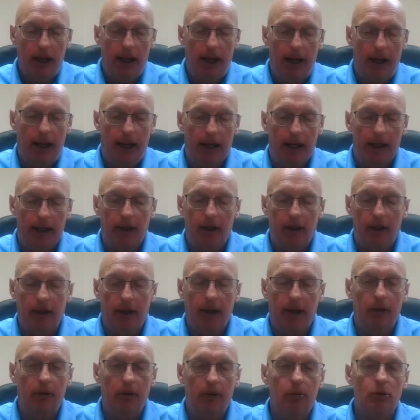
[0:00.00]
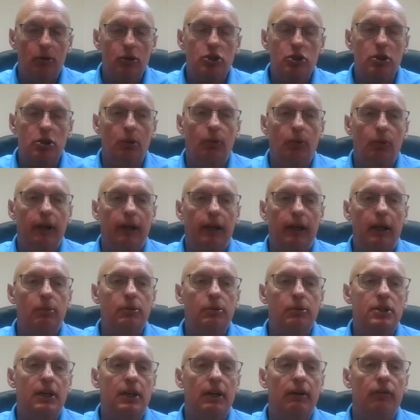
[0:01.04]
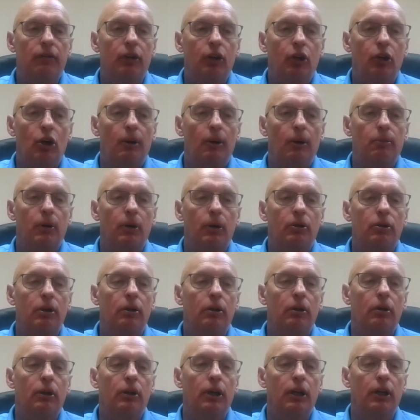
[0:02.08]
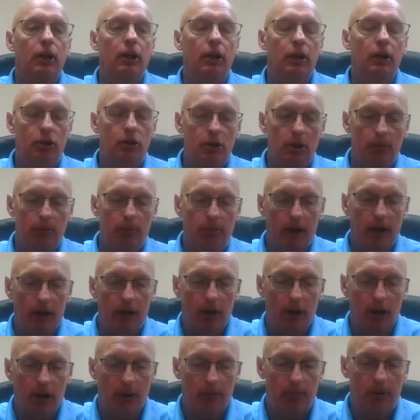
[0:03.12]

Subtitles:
And so when he was given the opportunity to bid on a